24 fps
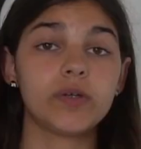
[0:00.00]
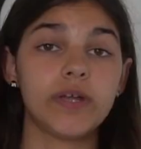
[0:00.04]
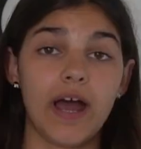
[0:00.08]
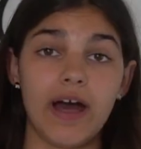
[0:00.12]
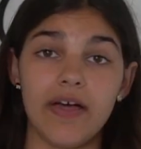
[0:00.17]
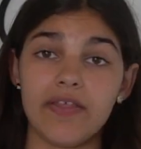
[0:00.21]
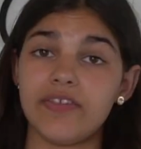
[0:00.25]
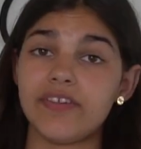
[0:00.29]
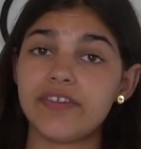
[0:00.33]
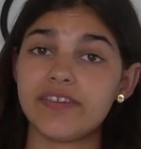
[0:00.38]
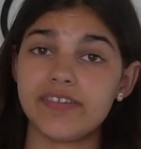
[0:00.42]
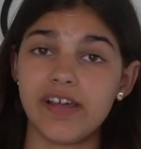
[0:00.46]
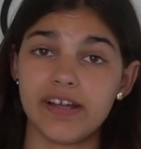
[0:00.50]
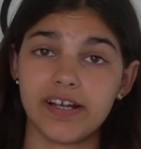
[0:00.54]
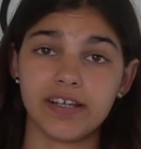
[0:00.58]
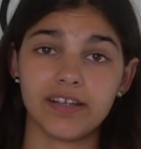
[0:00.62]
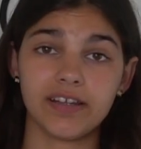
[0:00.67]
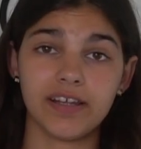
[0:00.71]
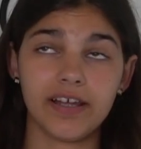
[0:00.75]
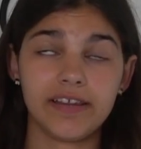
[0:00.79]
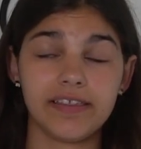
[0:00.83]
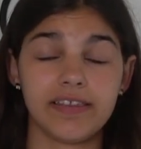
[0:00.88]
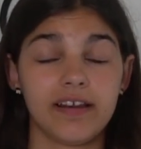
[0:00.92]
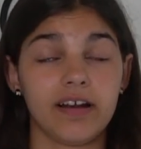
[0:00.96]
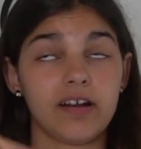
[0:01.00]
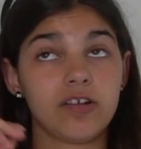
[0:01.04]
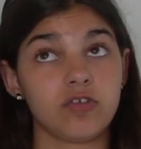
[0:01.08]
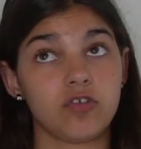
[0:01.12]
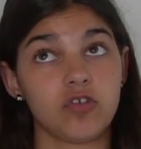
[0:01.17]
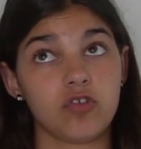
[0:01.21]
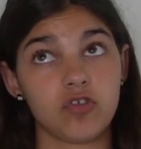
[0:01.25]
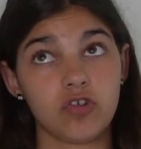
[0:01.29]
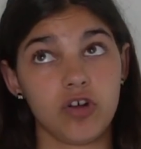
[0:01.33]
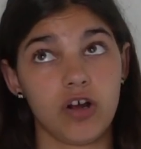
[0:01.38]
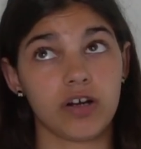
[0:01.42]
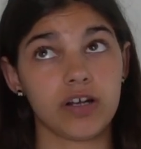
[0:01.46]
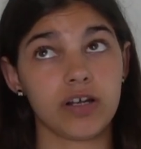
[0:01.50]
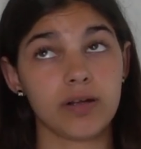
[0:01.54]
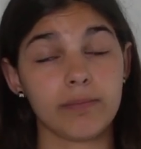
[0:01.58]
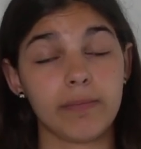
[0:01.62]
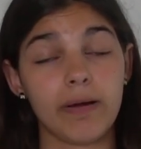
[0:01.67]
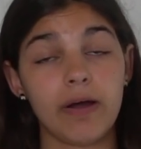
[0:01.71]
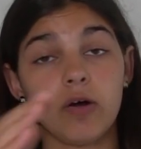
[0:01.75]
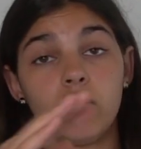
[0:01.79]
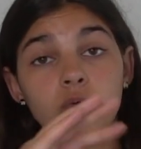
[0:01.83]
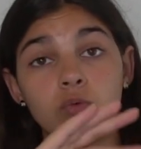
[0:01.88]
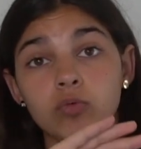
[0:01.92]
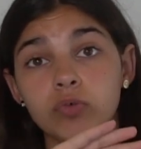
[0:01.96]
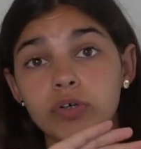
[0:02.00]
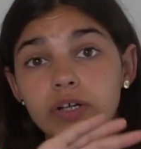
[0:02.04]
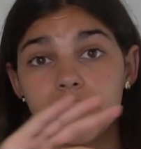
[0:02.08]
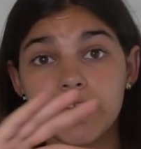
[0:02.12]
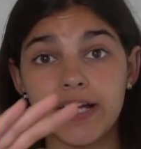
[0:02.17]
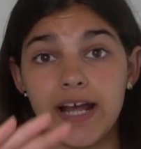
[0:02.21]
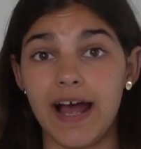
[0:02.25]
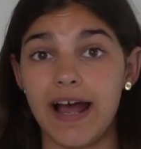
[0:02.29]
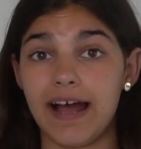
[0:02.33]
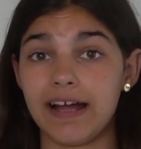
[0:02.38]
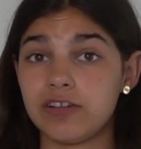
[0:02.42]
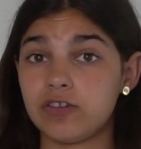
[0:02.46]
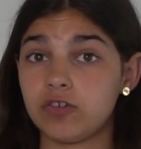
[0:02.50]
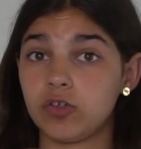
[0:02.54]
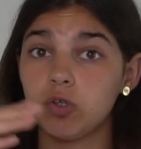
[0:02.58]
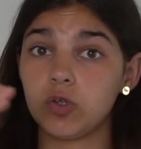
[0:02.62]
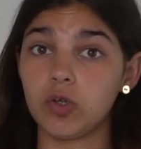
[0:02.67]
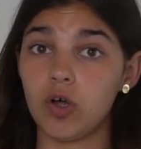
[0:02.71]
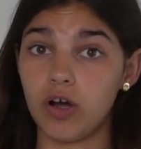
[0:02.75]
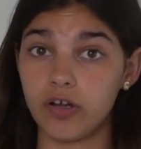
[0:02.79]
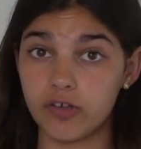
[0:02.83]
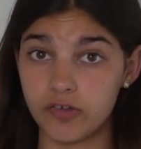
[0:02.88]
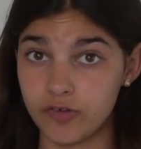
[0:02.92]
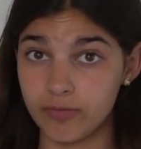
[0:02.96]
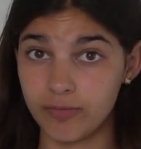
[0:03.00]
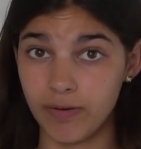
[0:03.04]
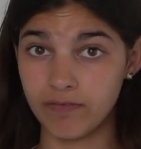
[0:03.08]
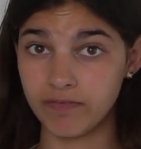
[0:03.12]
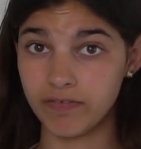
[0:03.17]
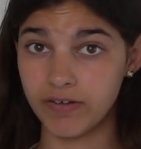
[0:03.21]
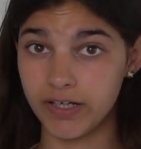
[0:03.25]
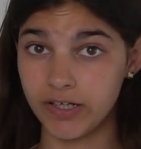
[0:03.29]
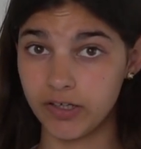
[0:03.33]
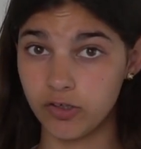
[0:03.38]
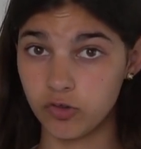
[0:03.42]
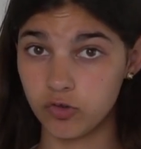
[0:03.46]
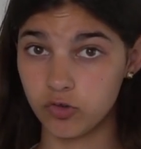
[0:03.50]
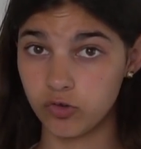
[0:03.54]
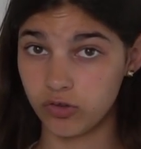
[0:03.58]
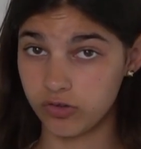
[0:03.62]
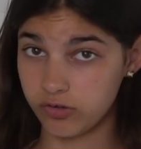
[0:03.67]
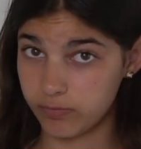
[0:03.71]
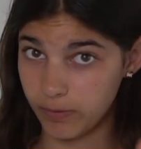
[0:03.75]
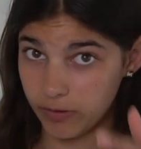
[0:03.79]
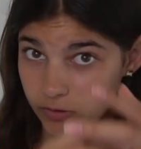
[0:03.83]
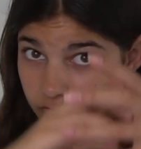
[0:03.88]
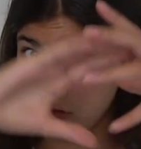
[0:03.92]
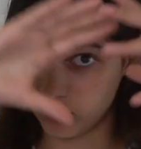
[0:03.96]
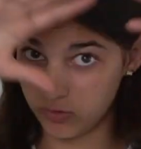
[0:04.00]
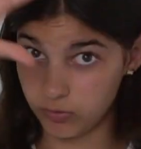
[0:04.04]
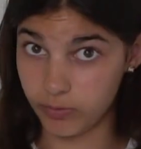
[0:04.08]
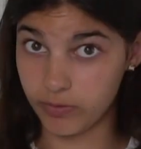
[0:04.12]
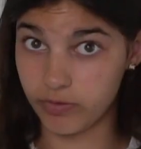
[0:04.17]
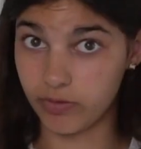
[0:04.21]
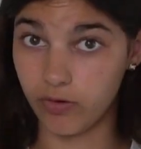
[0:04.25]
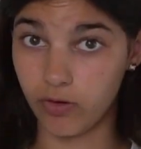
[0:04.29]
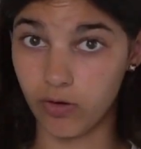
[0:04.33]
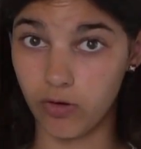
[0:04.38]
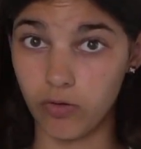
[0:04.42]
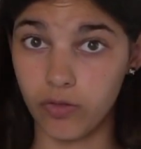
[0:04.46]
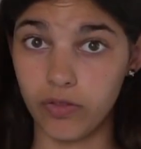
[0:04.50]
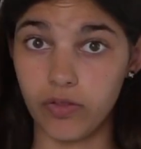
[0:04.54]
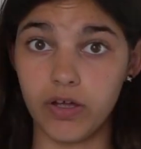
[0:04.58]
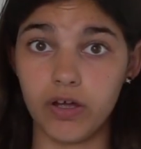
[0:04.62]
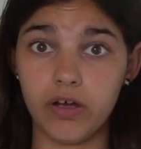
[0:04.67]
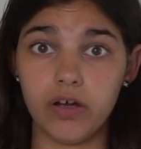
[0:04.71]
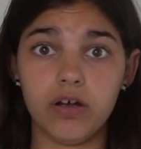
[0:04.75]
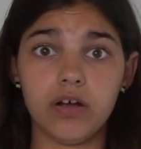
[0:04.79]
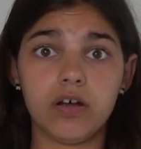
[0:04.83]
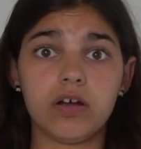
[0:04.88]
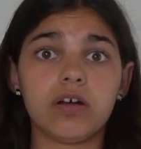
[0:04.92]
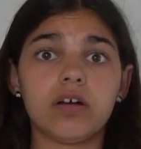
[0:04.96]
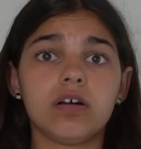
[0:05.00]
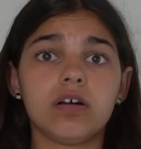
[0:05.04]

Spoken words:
yeah, this second light that I was just talking about really adds a lot to my videos, especially with all the